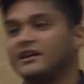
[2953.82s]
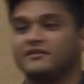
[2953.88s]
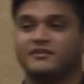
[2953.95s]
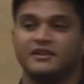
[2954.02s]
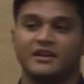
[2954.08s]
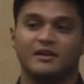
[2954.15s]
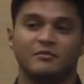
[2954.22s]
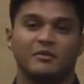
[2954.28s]
I have
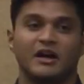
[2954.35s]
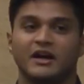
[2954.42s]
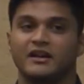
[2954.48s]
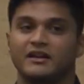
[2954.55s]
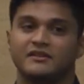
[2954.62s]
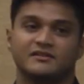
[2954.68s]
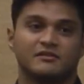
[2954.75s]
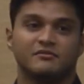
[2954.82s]
to get
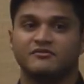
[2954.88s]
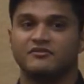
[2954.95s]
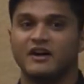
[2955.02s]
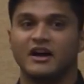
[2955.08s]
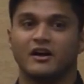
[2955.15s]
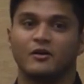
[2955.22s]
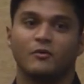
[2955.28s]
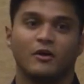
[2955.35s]
behind some
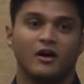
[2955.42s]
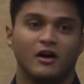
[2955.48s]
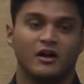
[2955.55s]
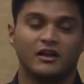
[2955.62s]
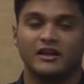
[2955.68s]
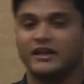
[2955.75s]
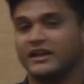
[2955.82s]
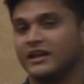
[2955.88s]

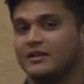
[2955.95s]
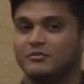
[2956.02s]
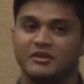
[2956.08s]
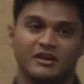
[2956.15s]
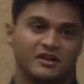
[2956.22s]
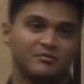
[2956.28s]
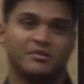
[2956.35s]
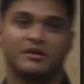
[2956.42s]
firewall, and I can't be on